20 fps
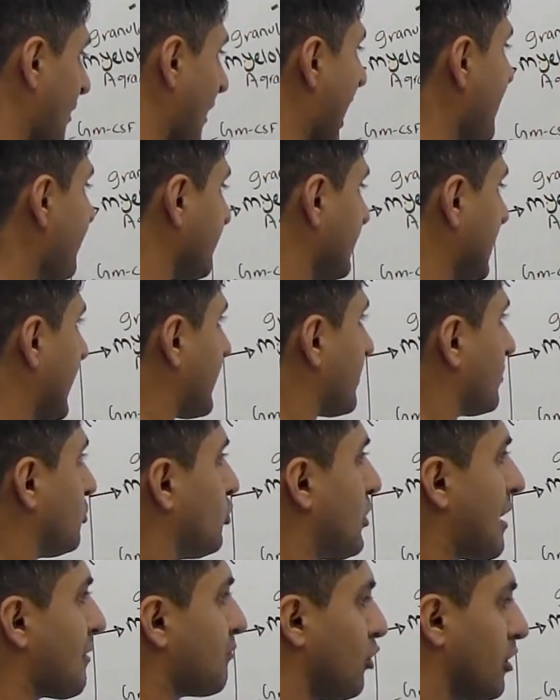after that,
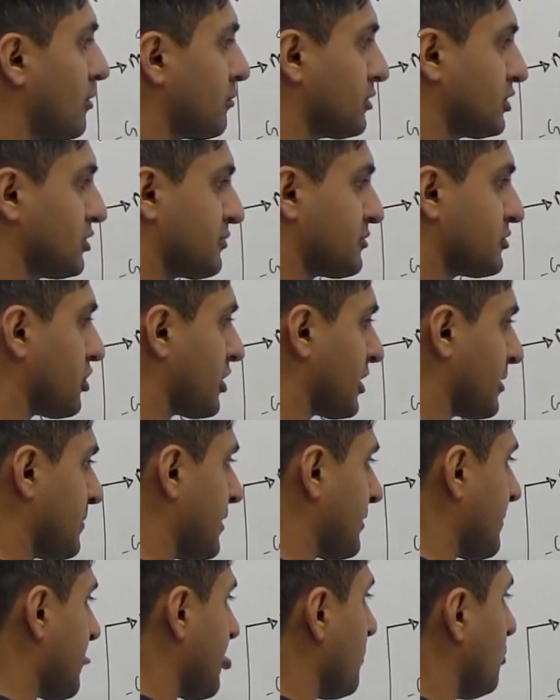we have one more thing to talk
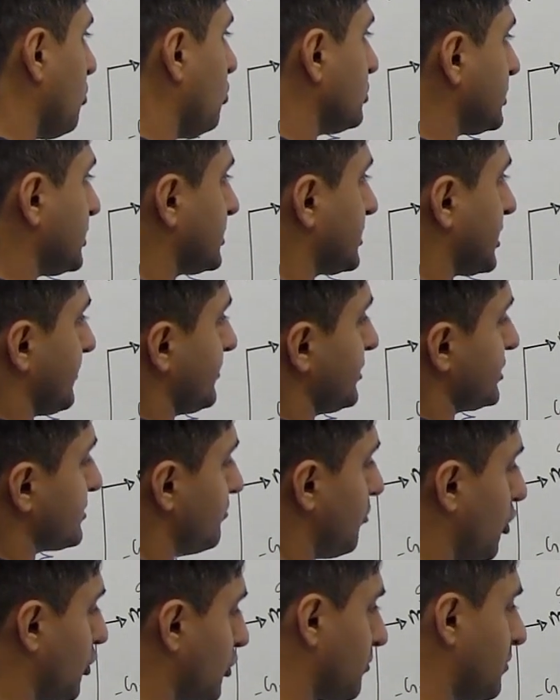about, which is gonna be this
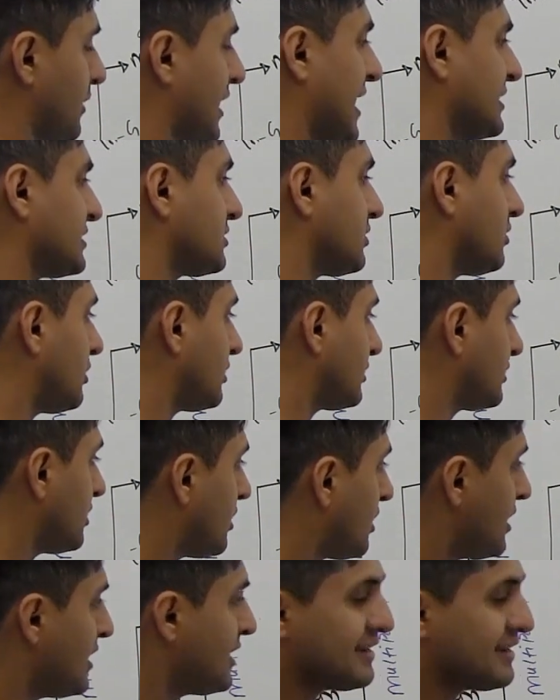monoblast or the